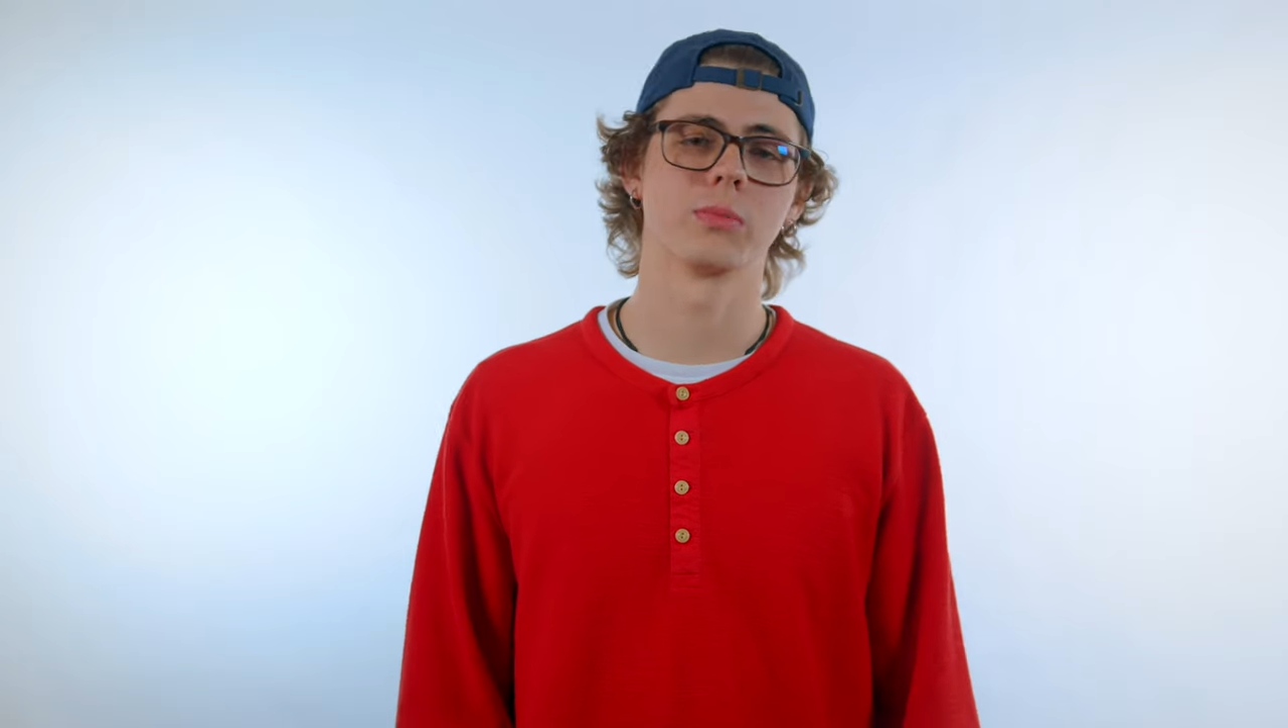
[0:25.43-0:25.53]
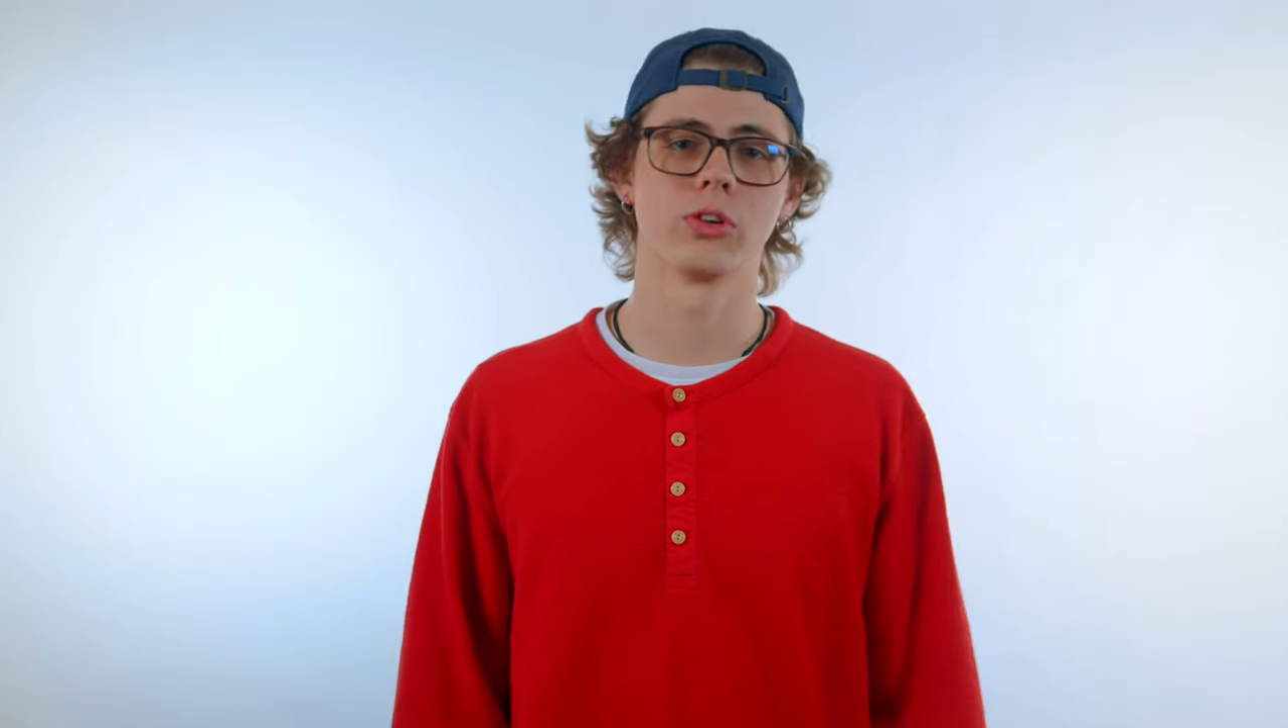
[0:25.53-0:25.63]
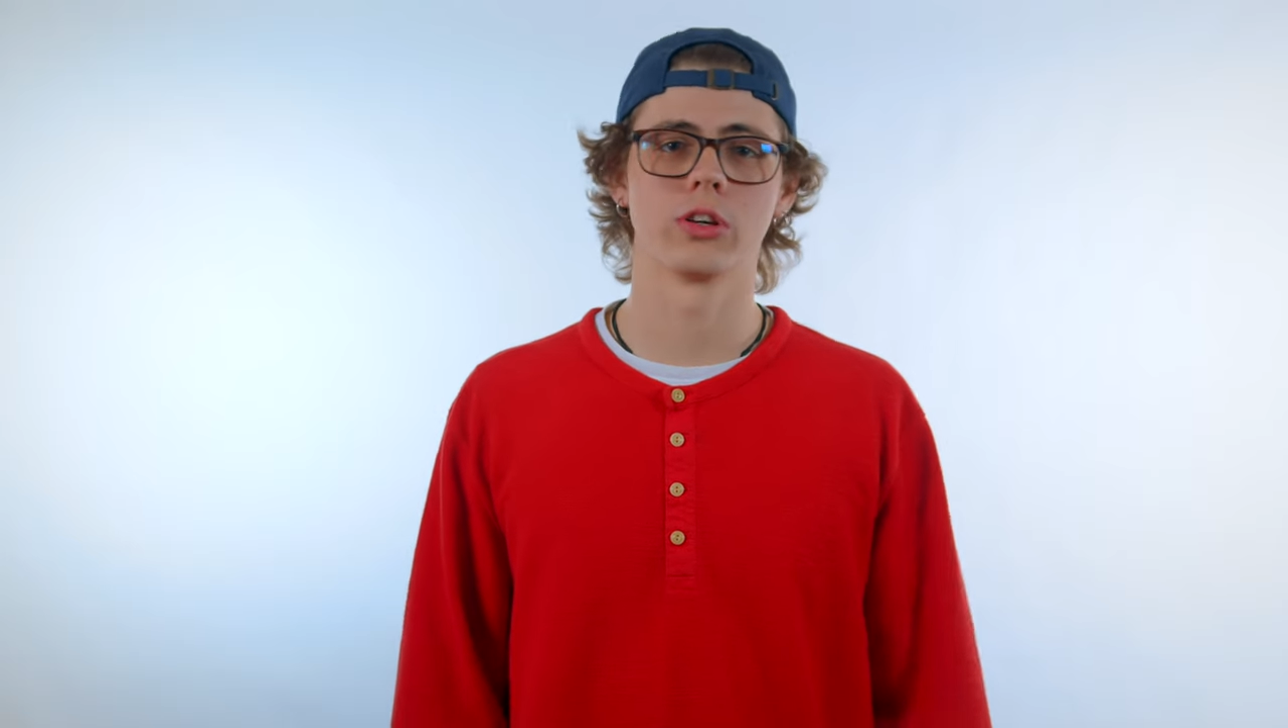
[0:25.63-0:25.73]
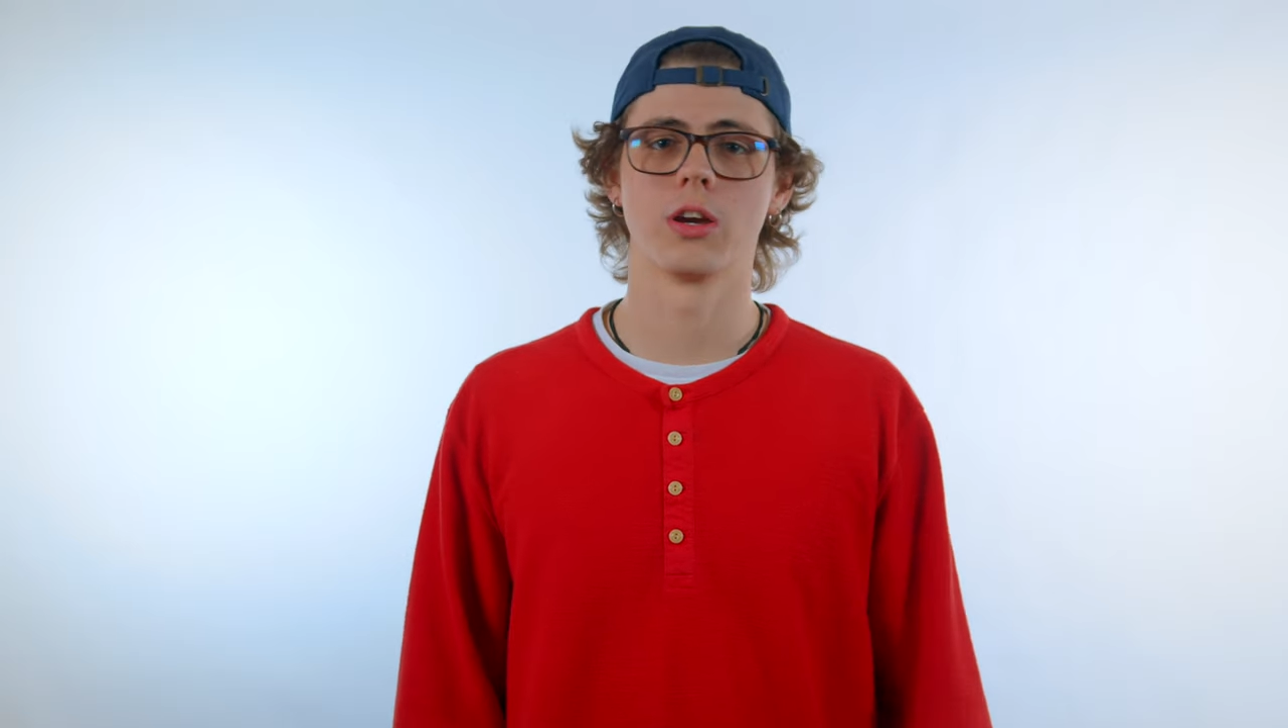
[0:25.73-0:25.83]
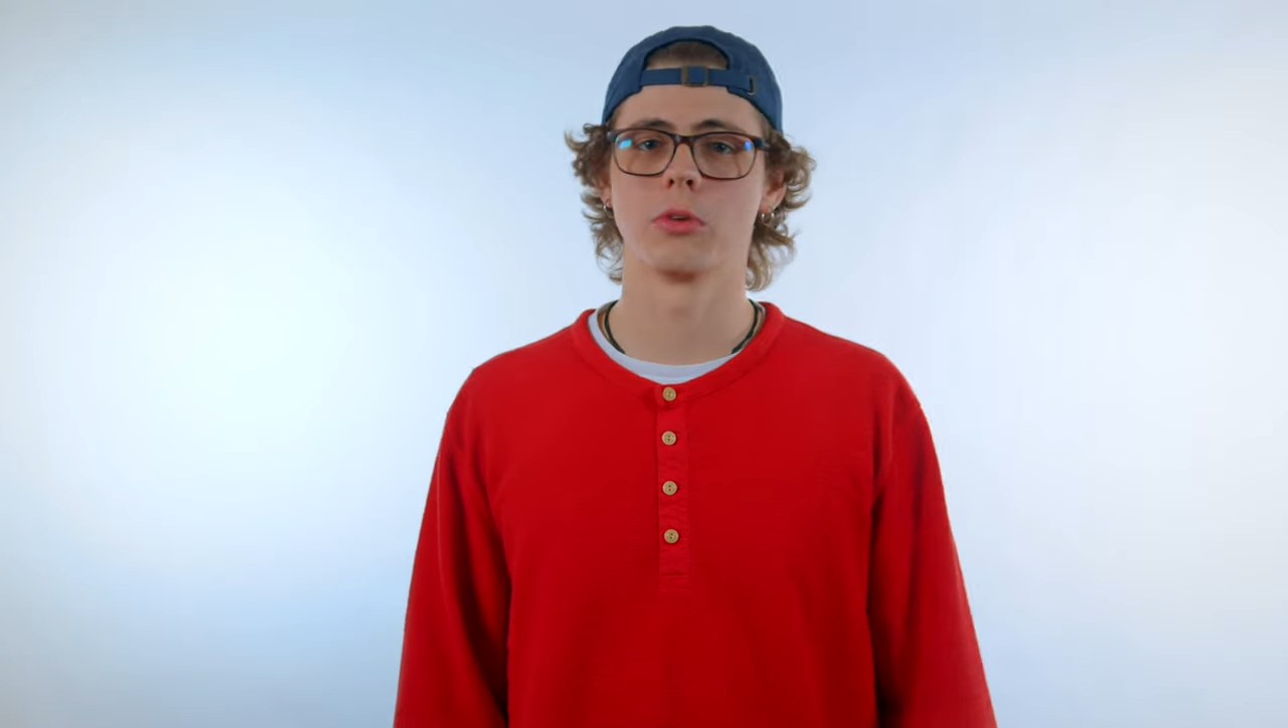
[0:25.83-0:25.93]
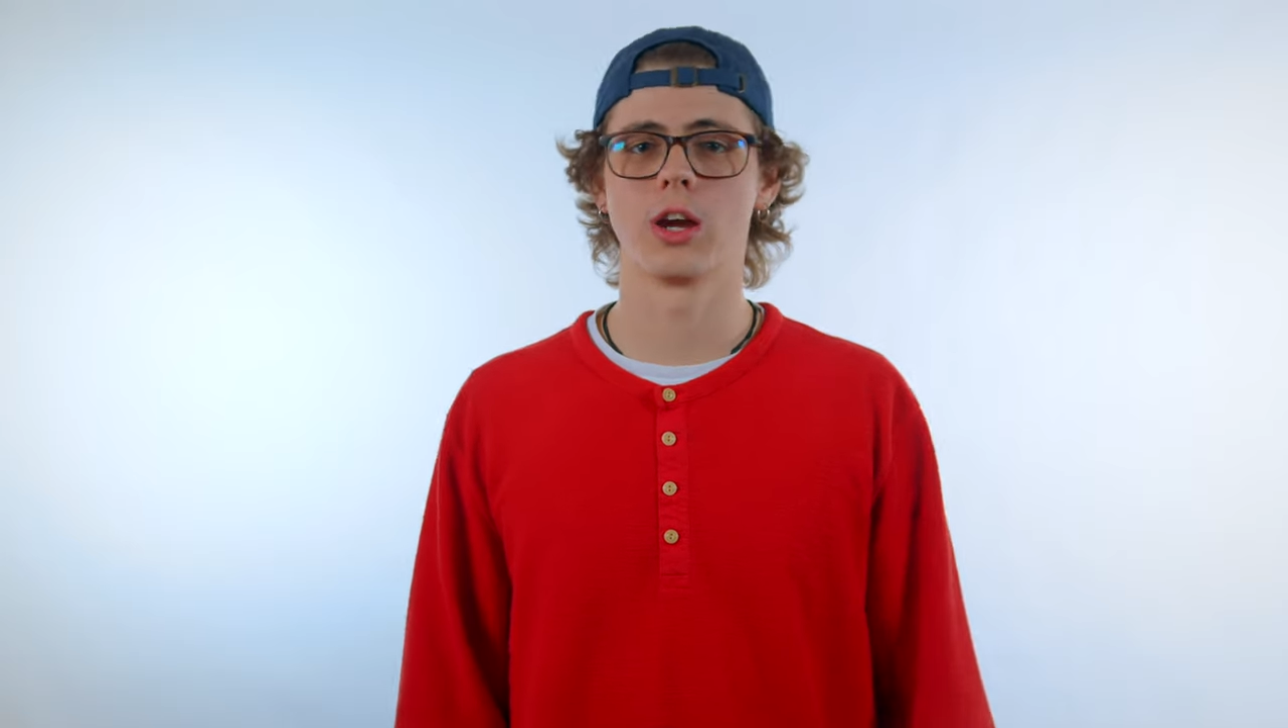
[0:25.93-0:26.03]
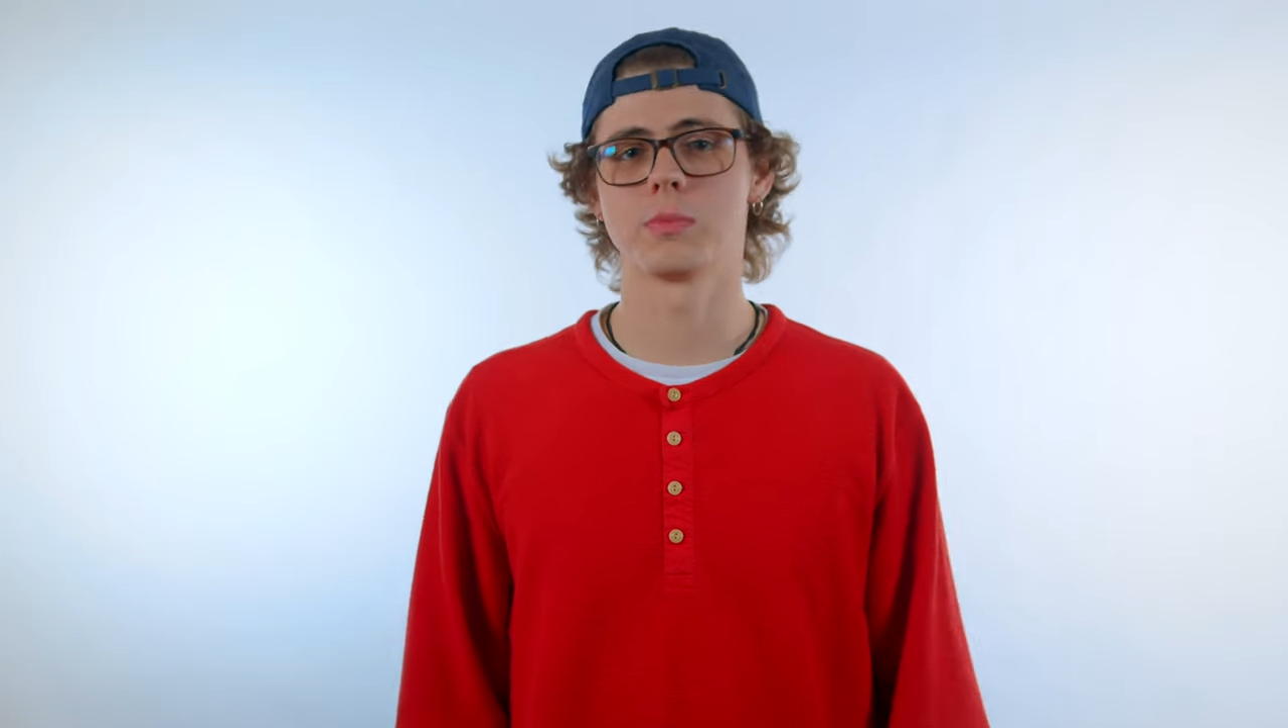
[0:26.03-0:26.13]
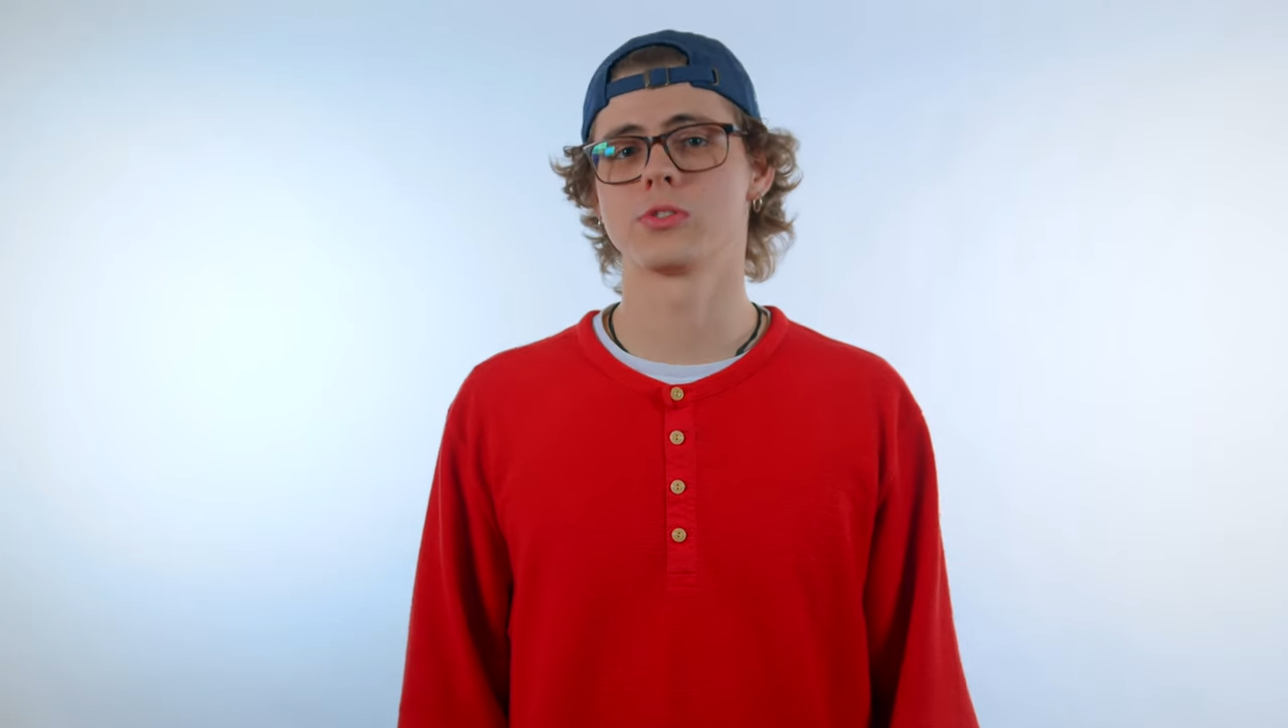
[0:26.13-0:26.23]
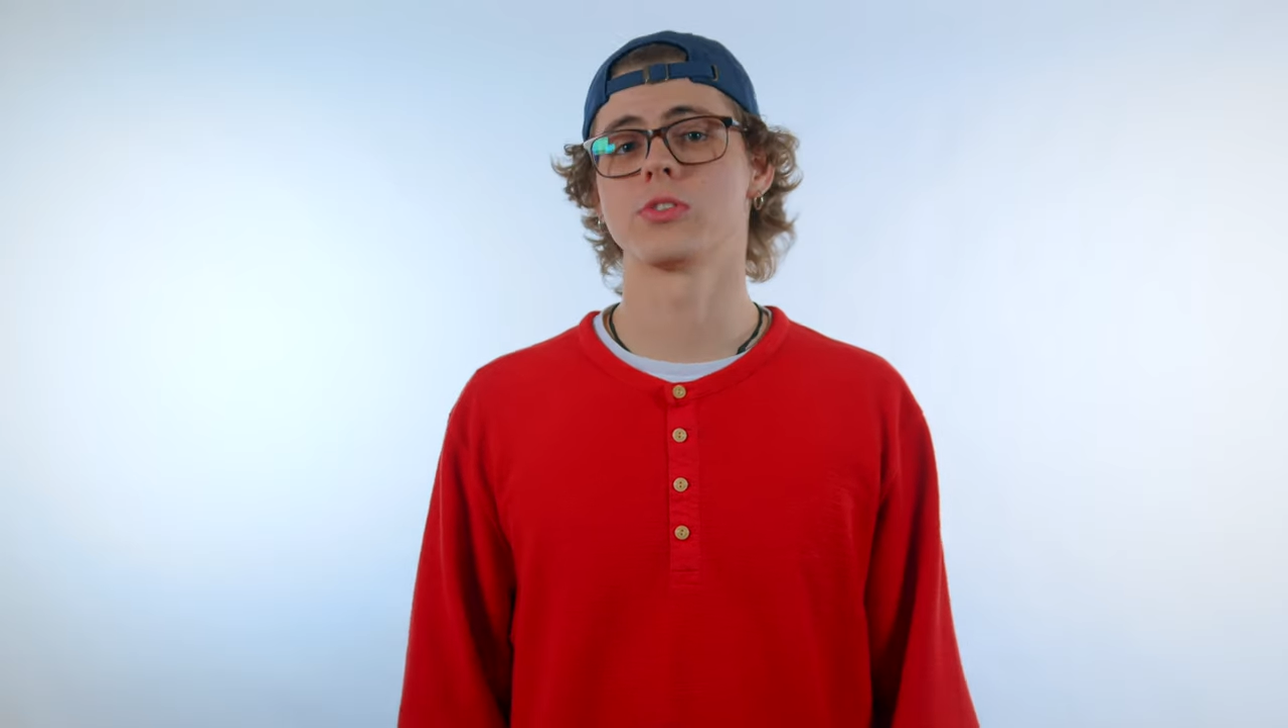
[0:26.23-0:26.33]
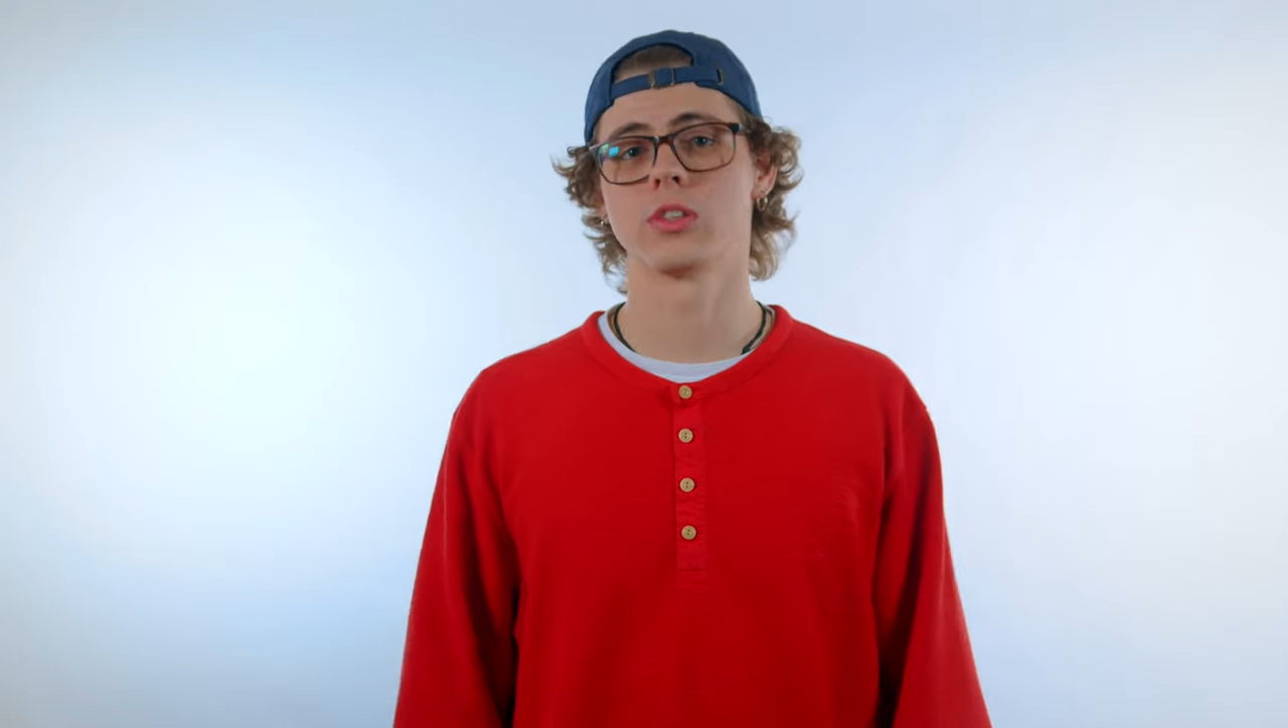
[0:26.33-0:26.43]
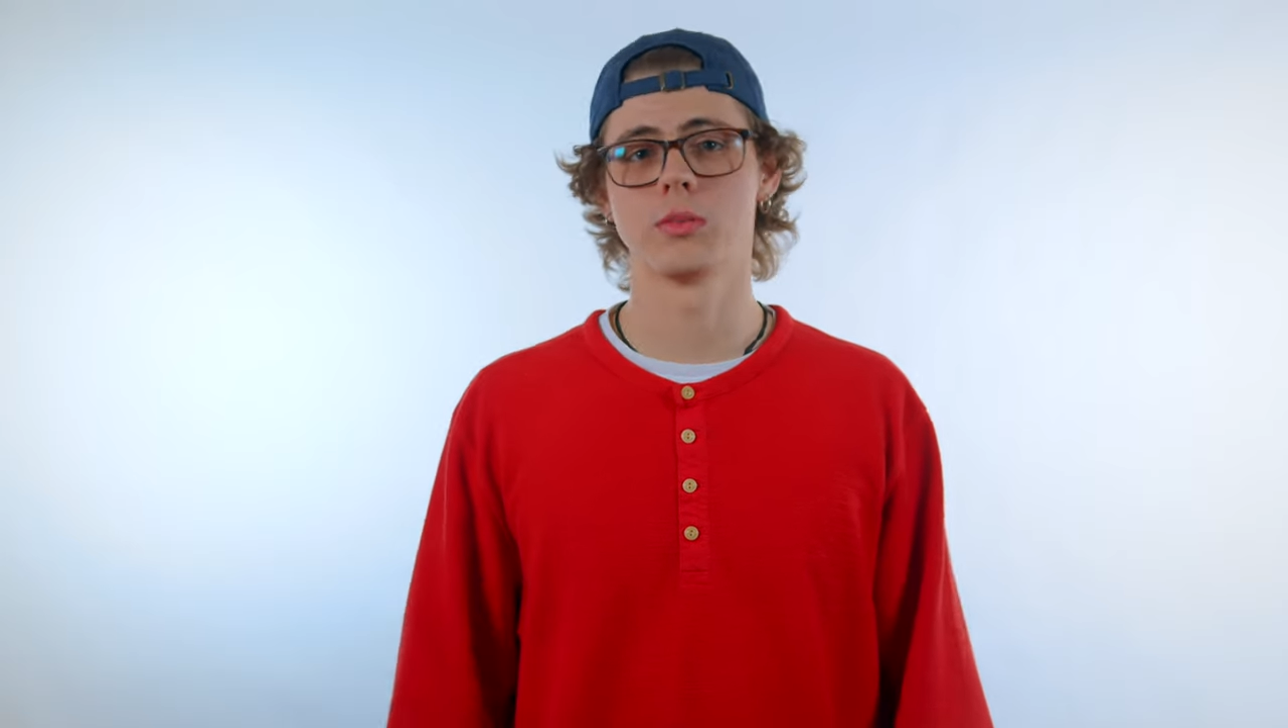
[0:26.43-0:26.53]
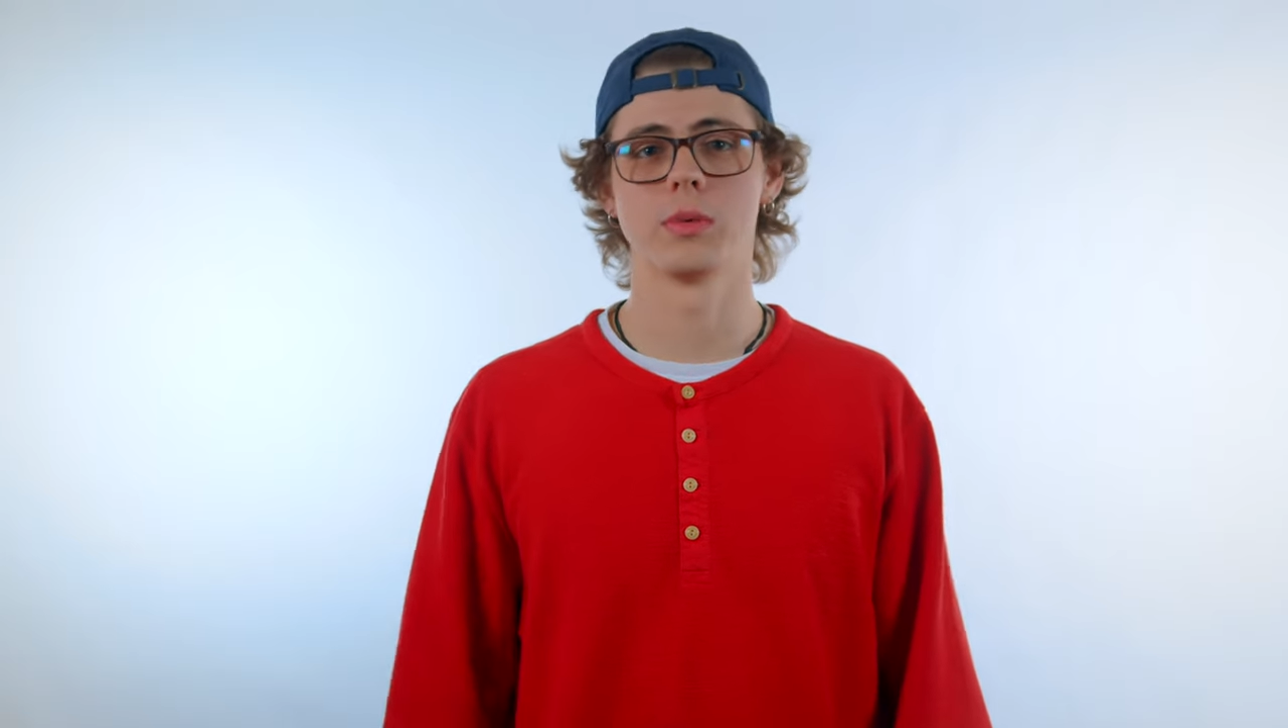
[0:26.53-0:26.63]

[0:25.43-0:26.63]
program are absolutely